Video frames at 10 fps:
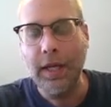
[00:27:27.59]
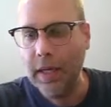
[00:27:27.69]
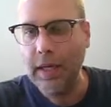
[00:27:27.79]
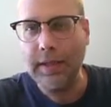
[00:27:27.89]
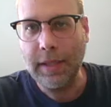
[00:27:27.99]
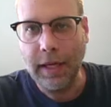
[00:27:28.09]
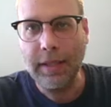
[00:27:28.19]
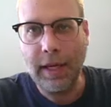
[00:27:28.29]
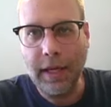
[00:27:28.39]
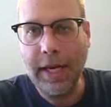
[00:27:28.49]
And as
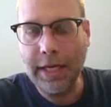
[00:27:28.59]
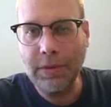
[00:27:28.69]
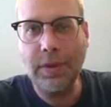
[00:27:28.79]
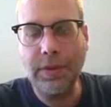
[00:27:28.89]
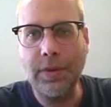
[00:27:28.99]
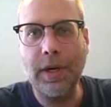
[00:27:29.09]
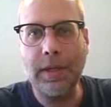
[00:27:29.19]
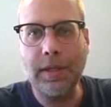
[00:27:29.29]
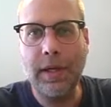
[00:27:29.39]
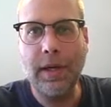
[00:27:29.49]
a last
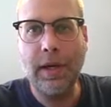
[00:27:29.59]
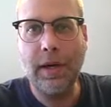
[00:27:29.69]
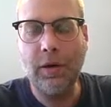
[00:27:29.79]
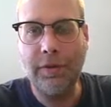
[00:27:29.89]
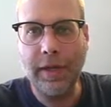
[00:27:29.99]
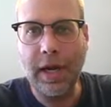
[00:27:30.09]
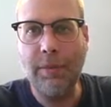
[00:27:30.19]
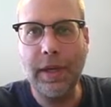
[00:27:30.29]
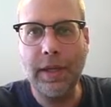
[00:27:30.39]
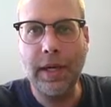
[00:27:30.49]
resort, hopefully
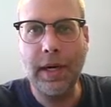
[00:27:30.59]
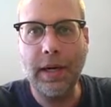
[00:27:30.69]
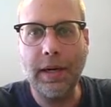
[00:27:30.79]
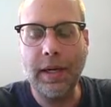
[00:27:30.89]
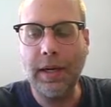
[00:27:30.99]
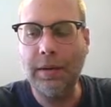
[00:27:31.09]
I'll be there